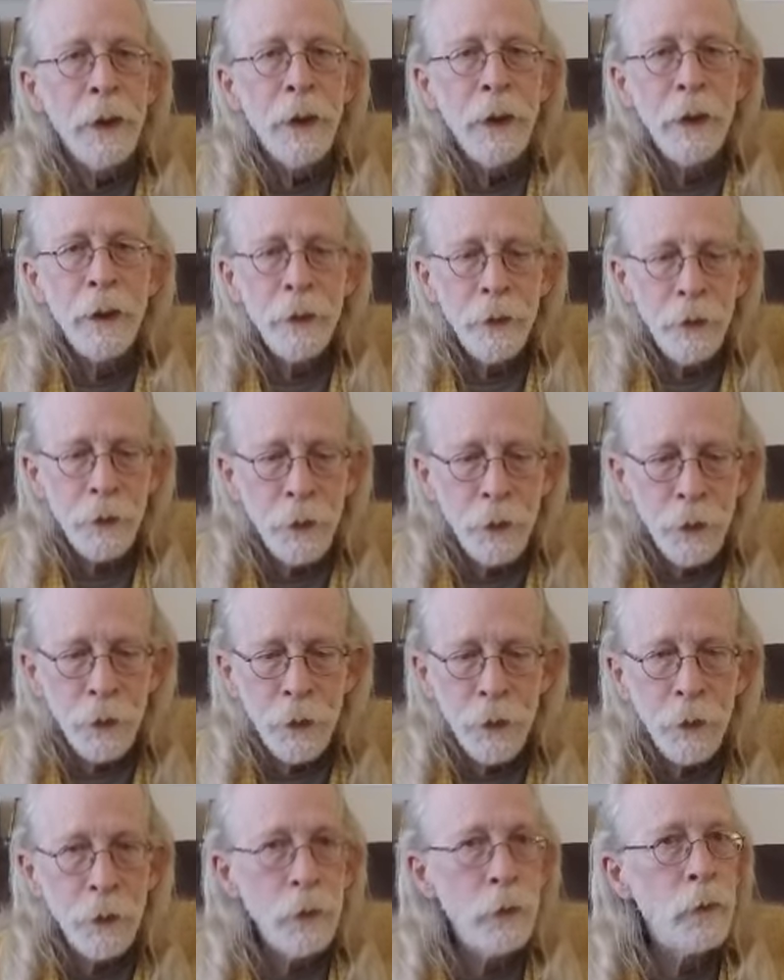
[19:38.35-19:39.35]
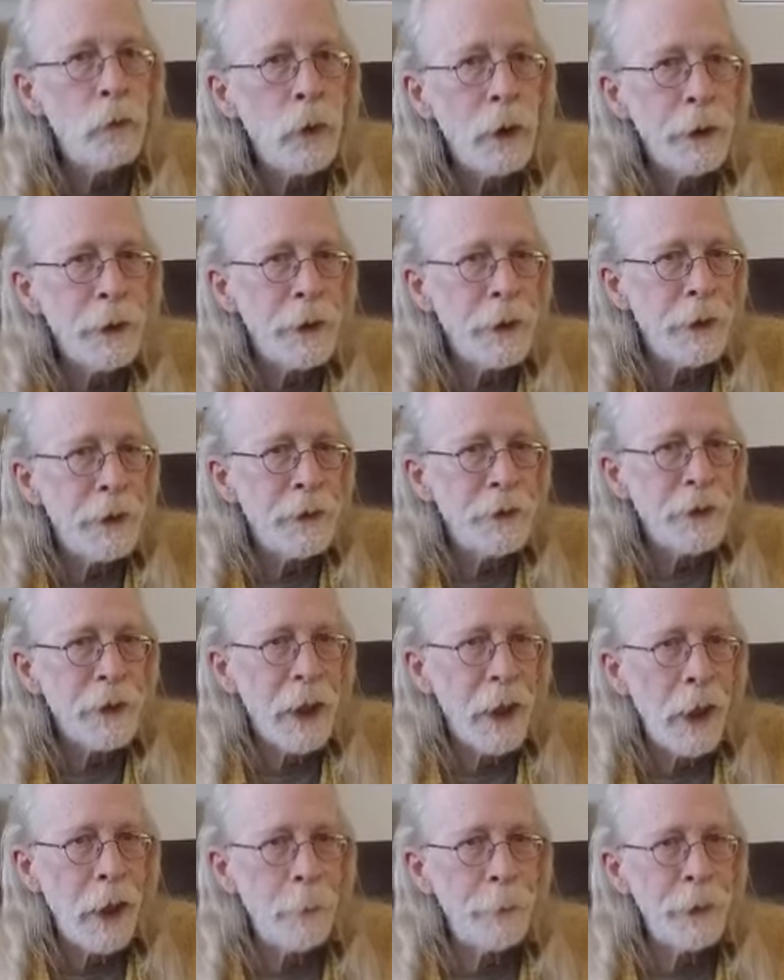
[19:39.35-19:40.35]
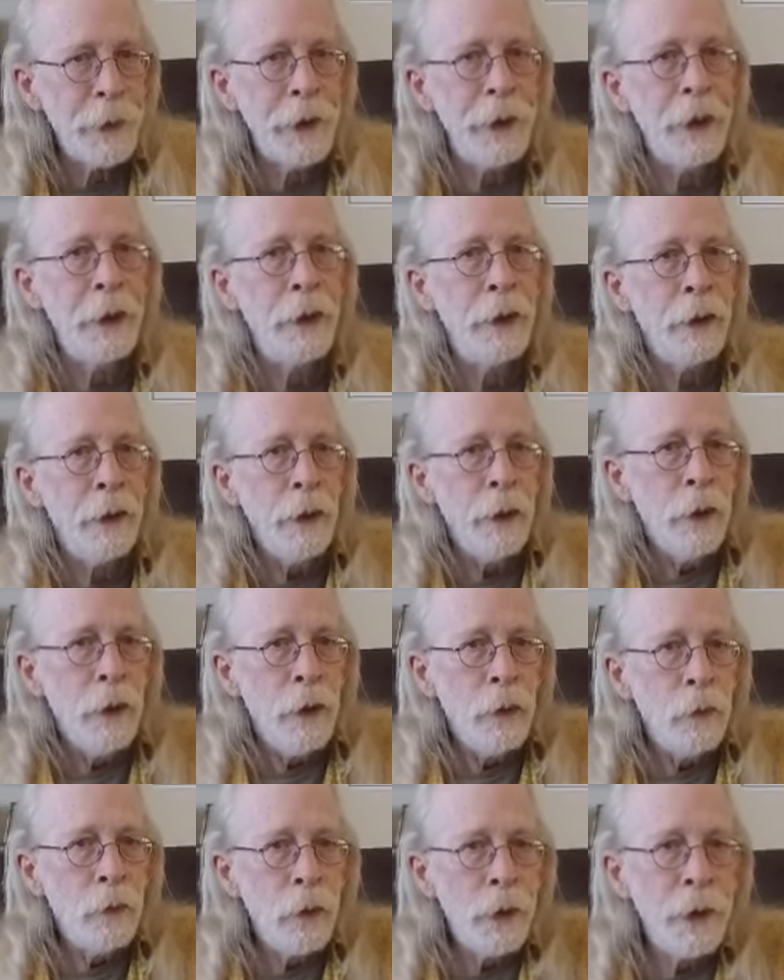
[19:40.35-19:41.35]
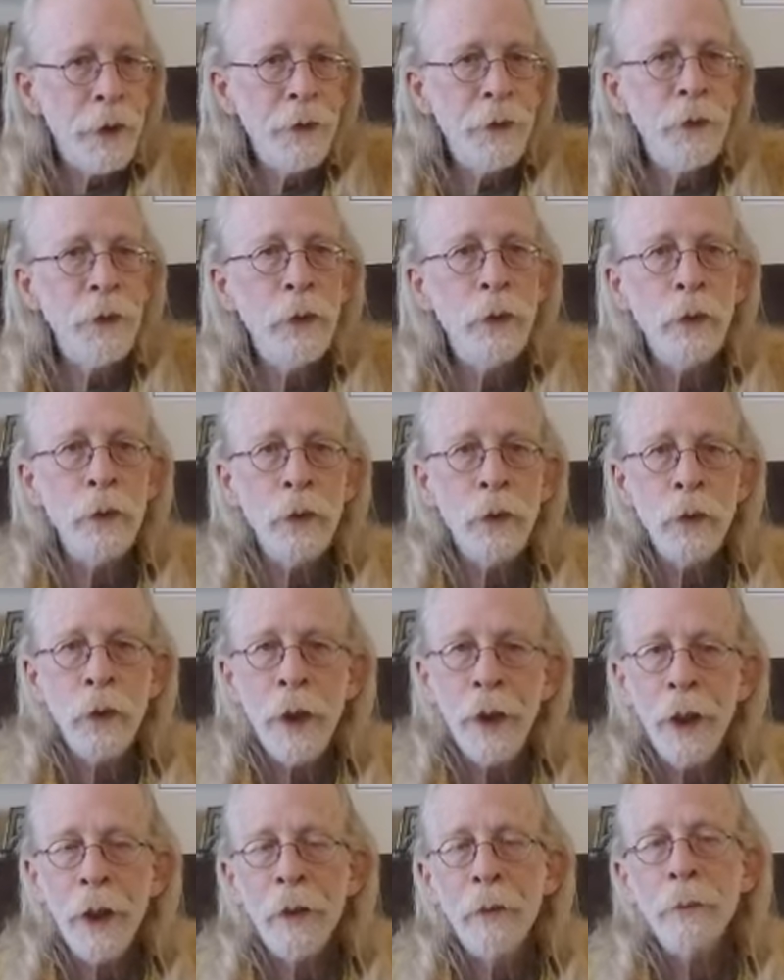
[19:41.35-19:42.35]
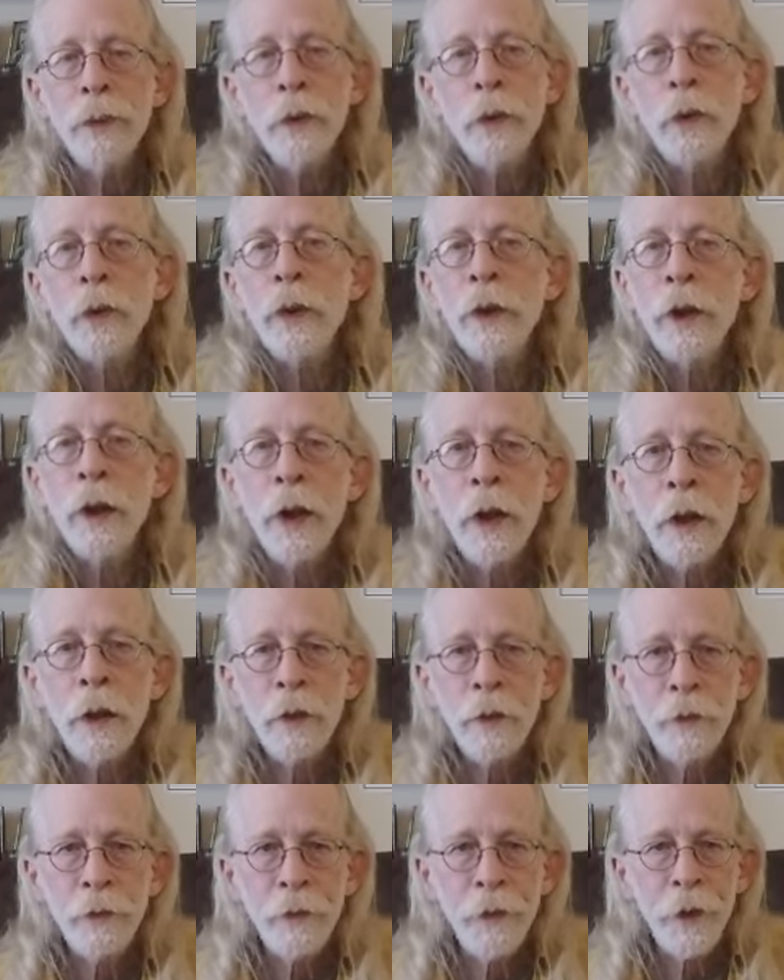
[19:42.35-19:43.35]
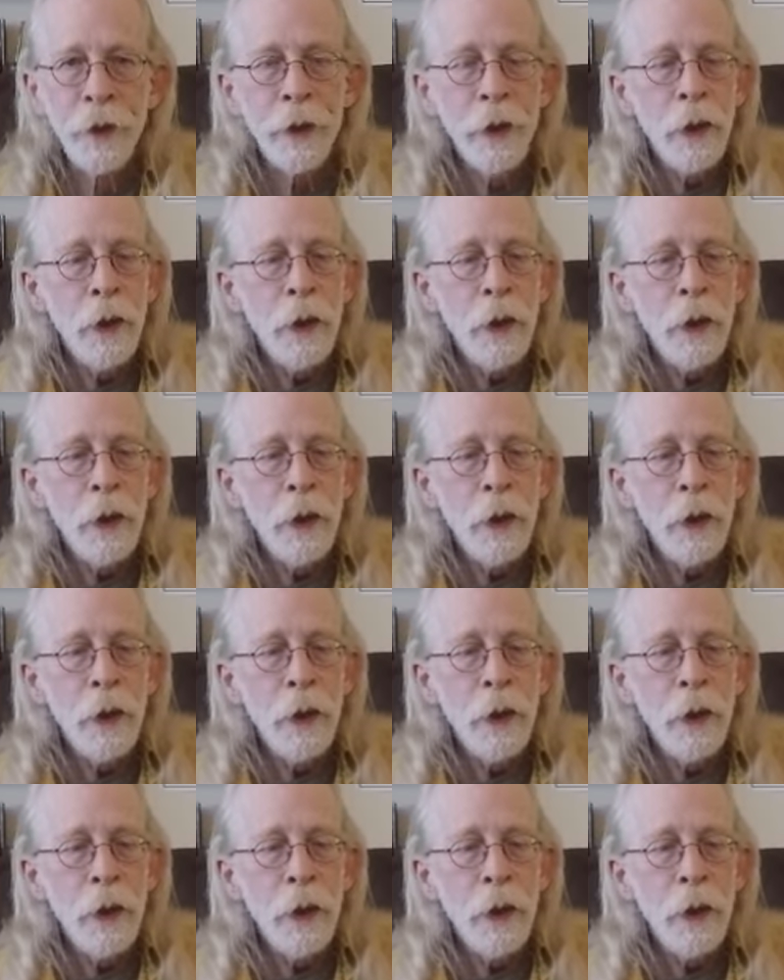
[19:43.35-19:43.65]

into what is happening with you and pornography.